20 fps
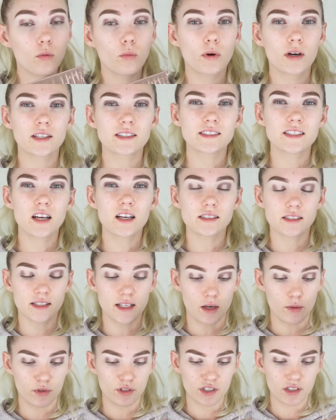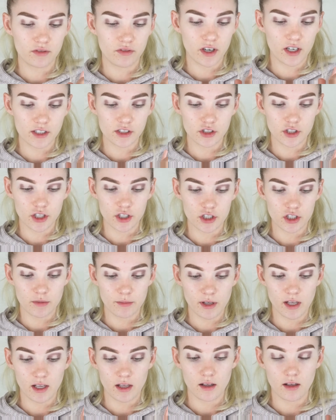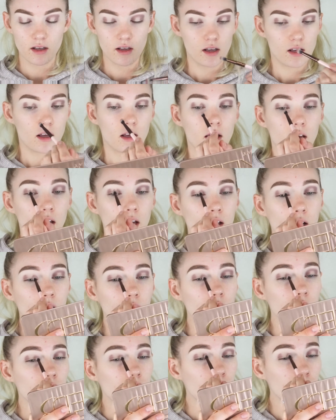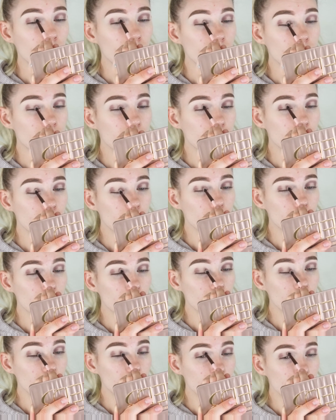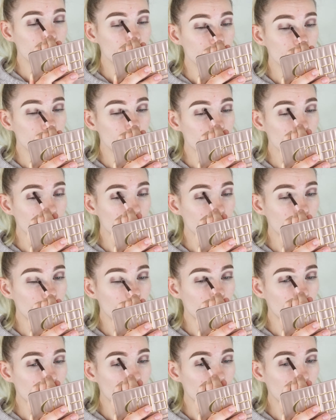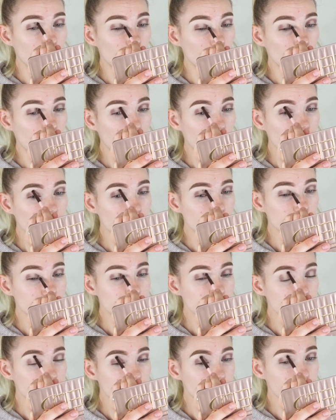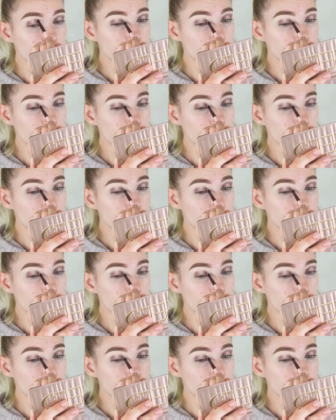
when it's not set, which is very strange to me. And I know we've believed our whole lives